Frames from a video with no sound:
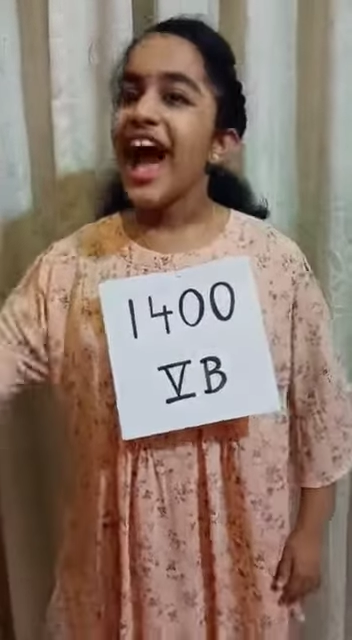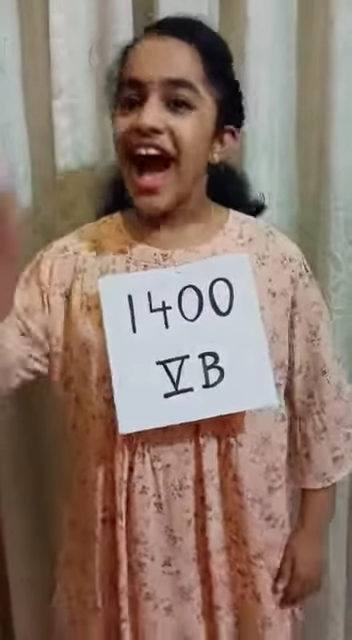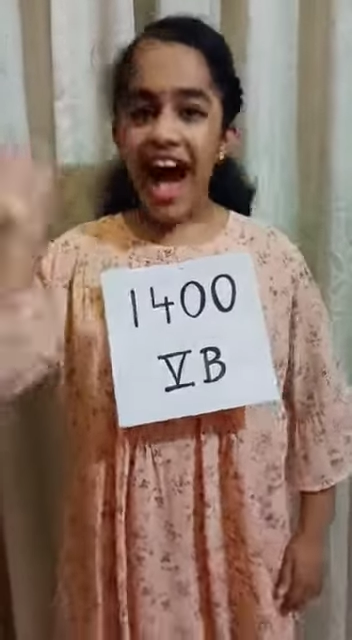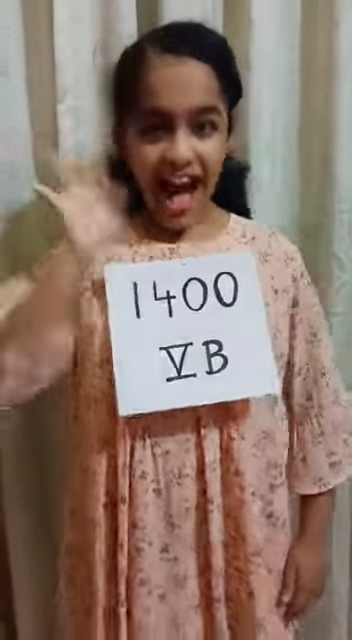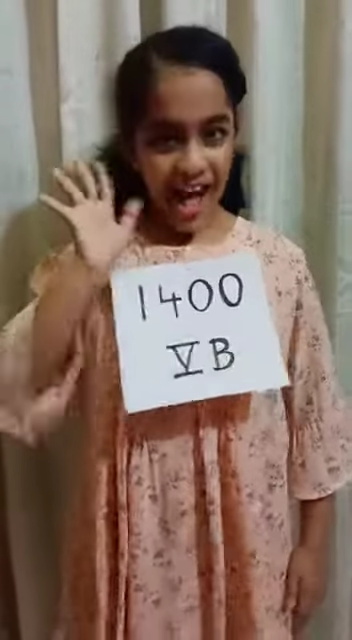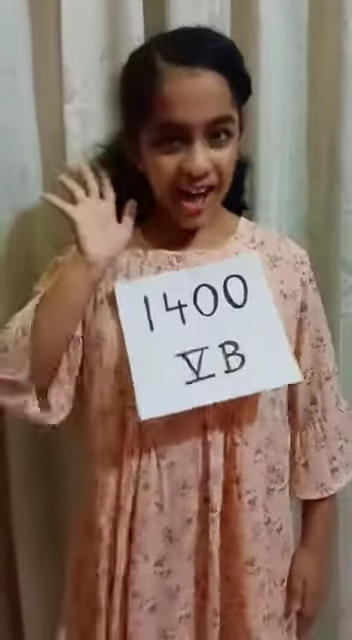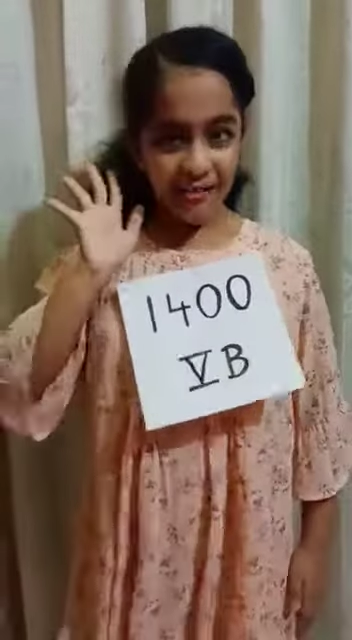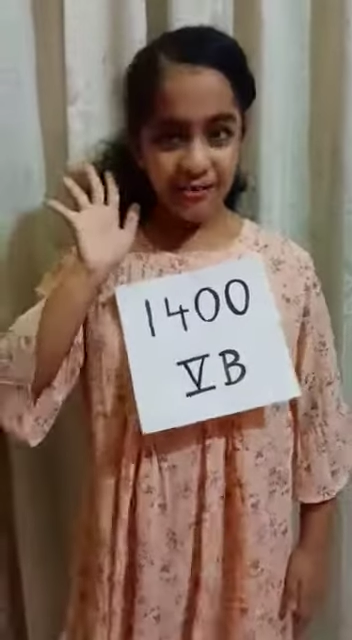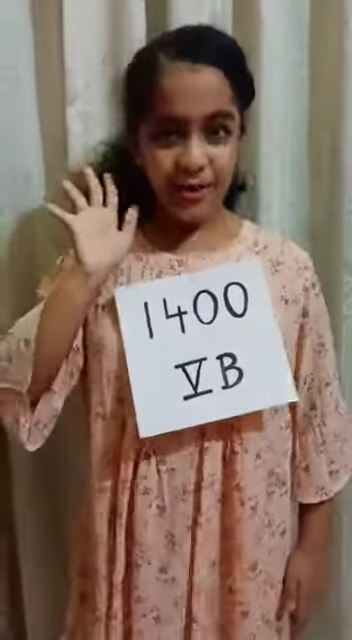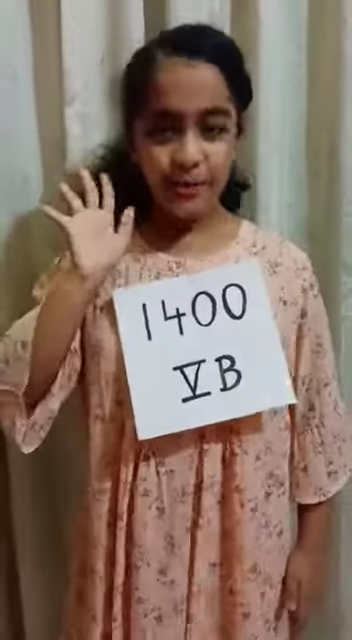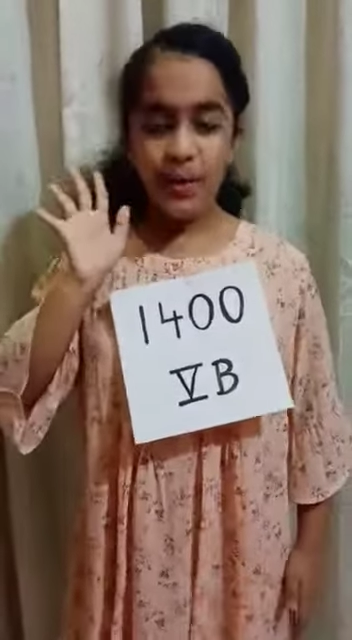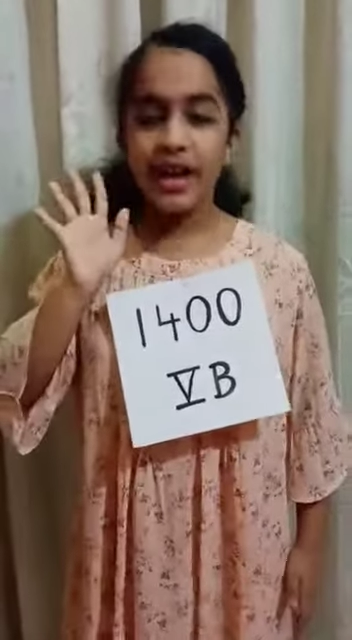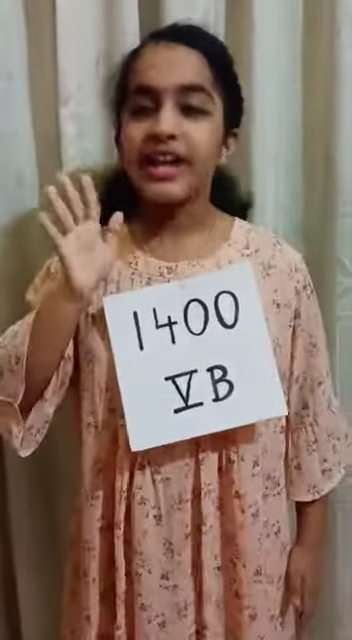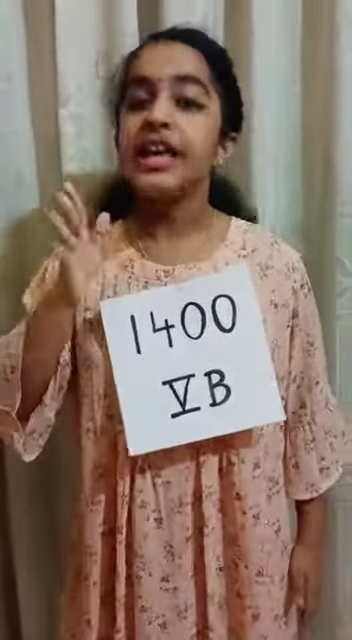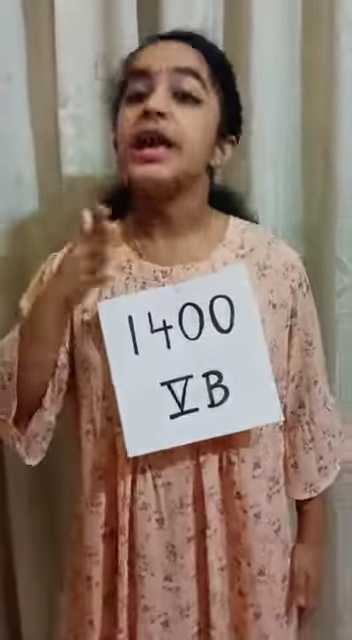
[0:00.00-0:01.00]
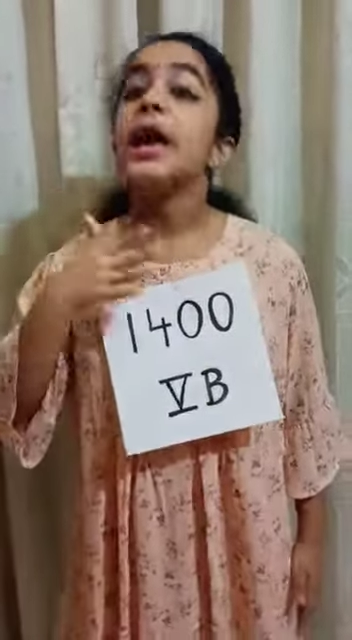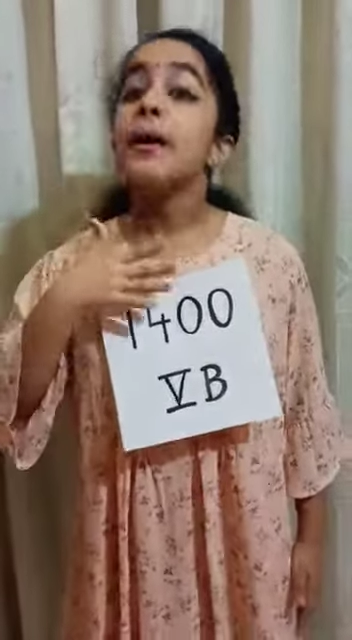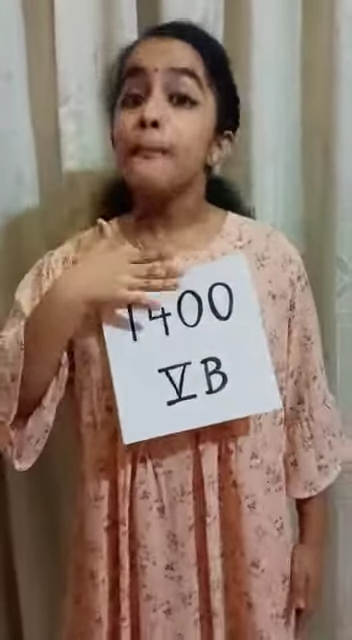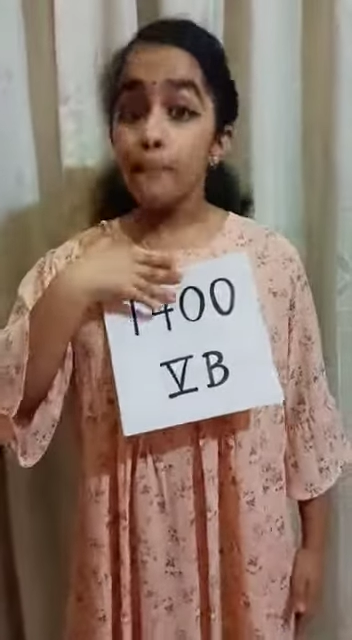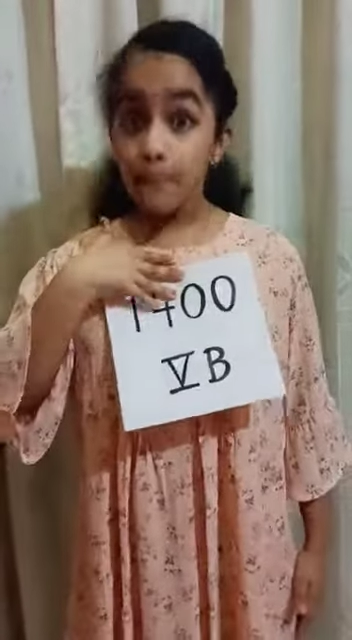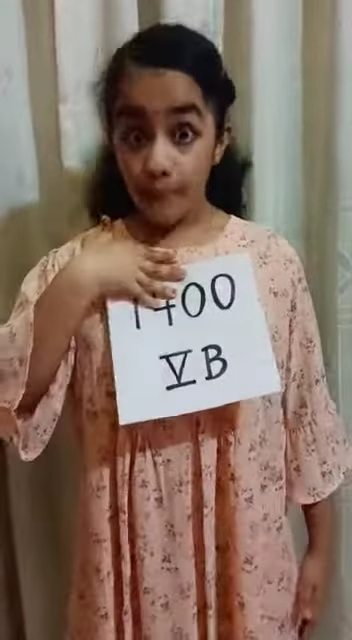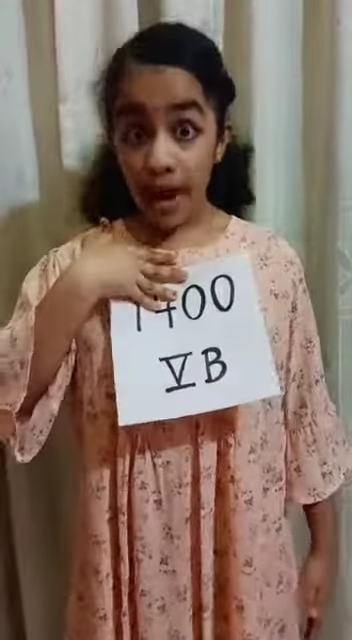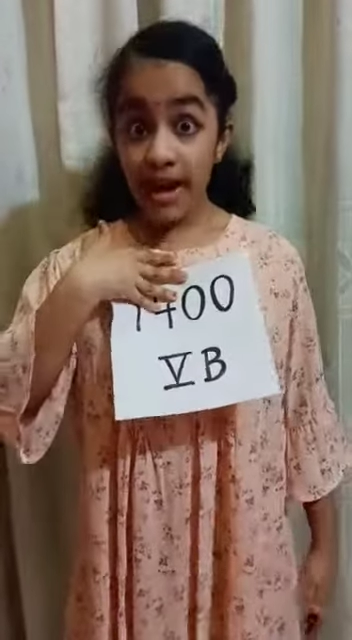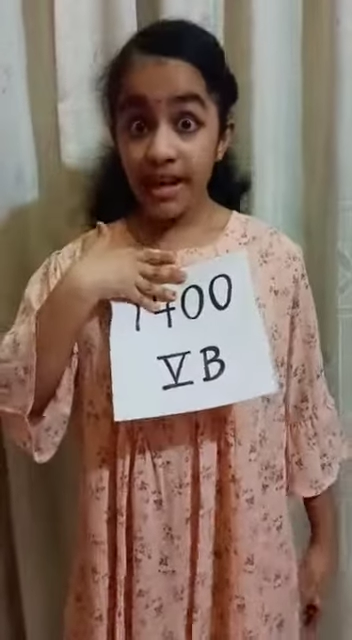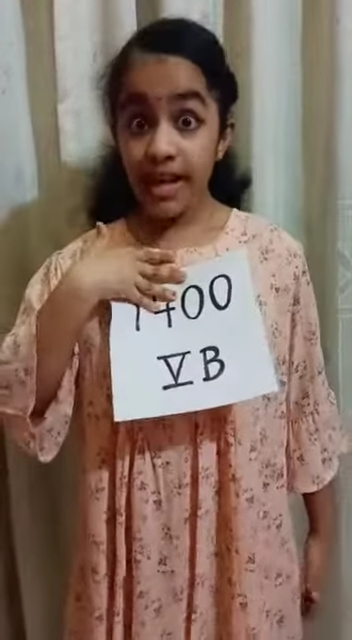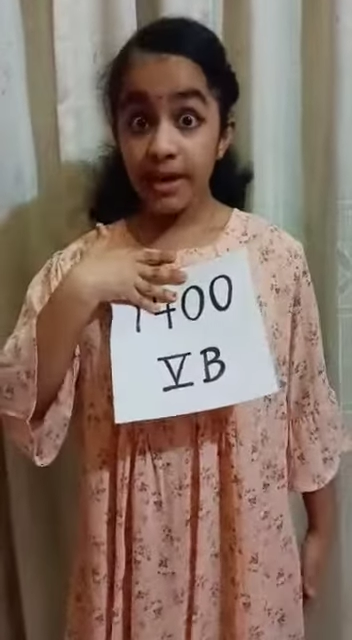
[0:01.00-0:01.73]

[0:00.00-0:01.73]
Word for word: Hi everybody, my